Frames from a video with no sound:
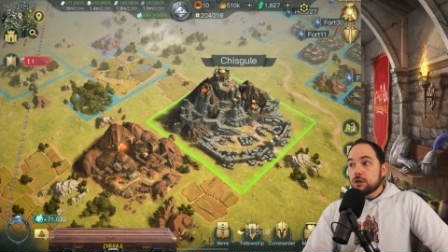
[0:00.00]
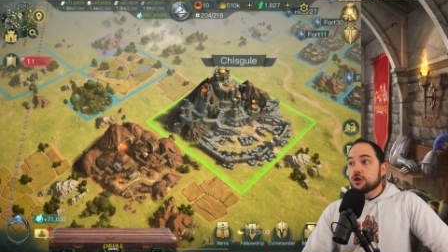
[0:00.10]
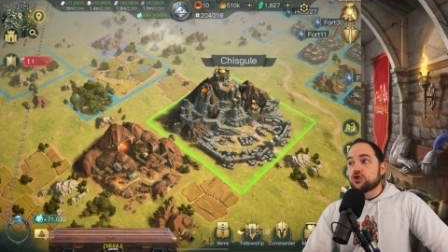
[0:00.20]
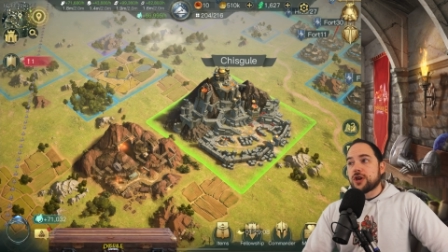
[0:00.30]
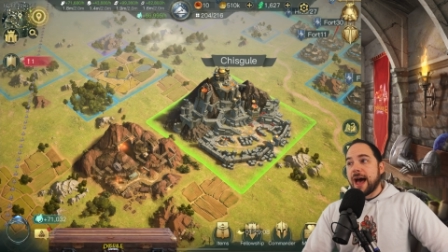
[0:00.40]

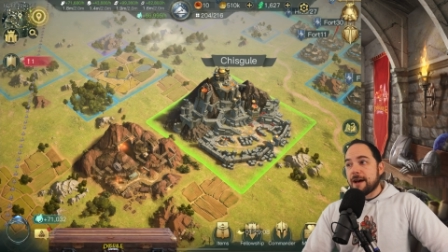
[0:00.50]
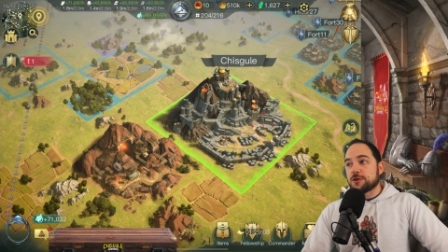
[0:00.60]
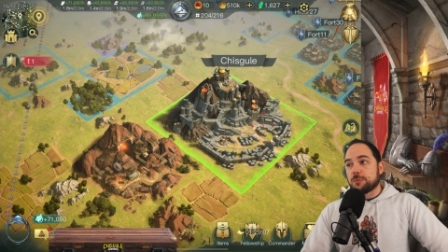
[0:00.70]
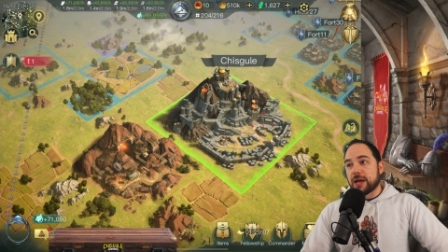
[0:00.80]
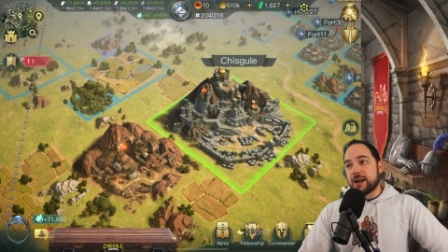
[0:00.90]
So you have
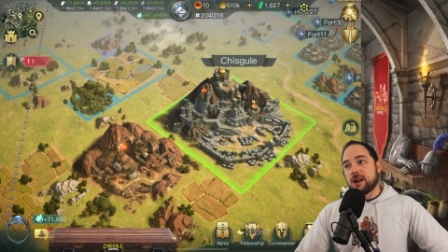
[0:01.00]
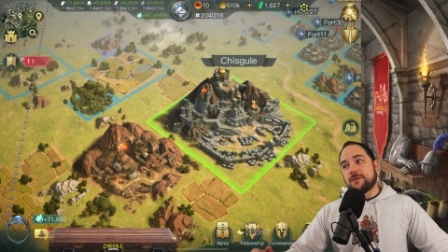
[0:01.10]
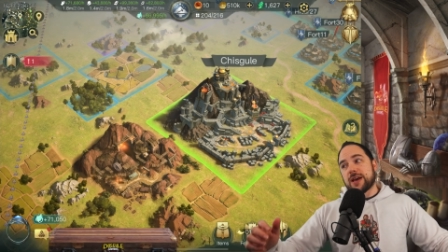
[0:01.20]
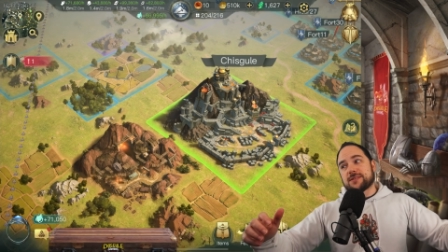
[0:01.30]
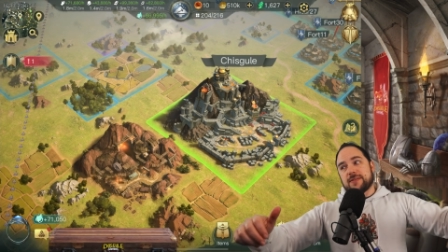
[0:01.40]
to plan in
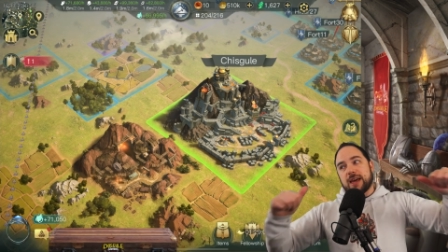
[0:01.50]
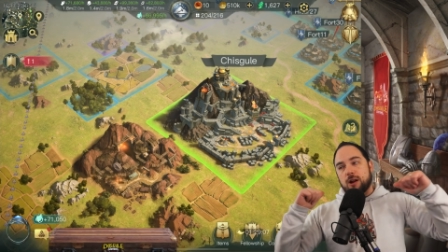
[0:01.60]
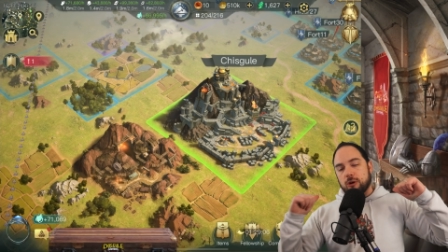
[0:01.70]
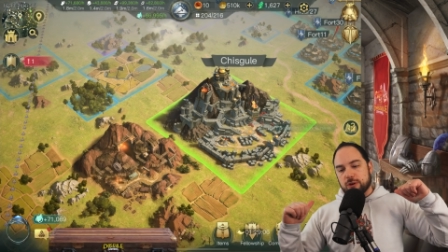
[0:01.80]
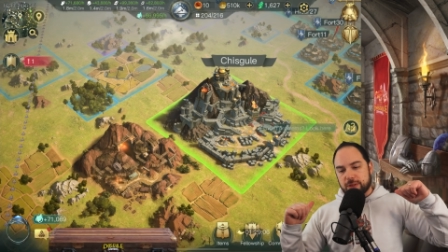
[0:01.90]
advance, and then
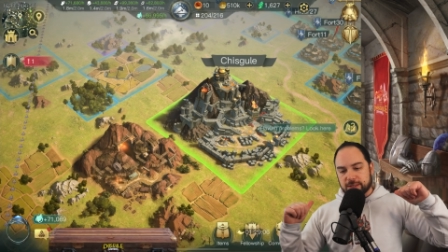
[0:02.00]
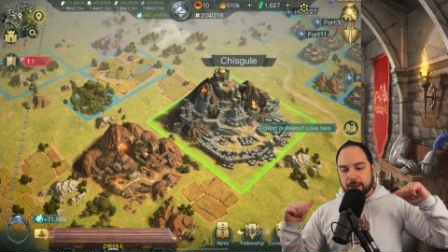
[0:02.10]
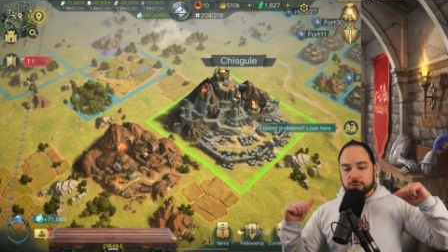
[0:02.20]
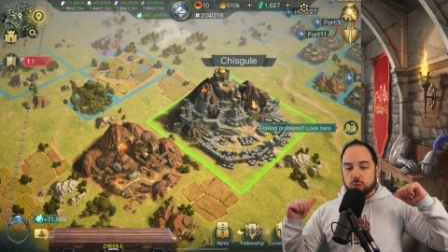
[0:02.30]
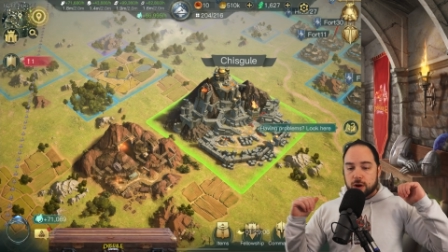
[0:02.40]
all your things
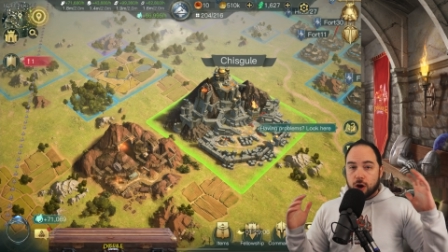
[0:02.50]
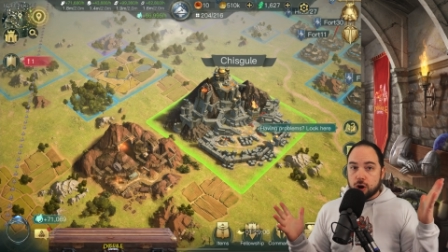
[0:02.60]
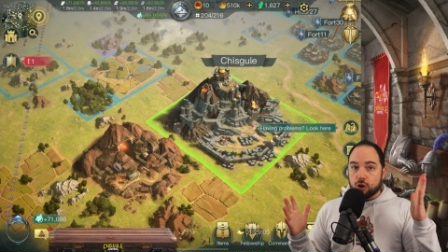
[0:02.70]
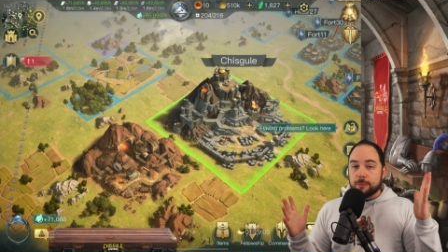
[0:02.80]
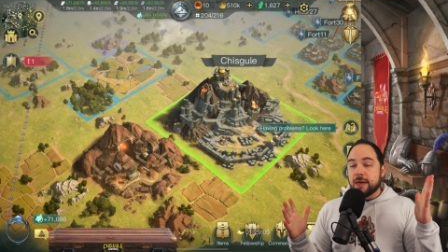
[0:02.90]
have to run
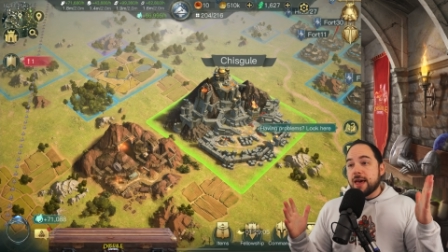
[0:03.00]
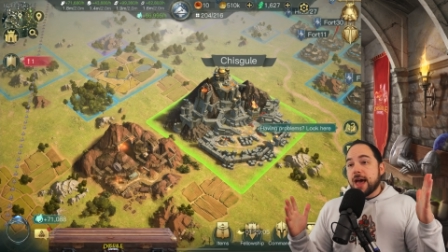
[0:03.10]
home.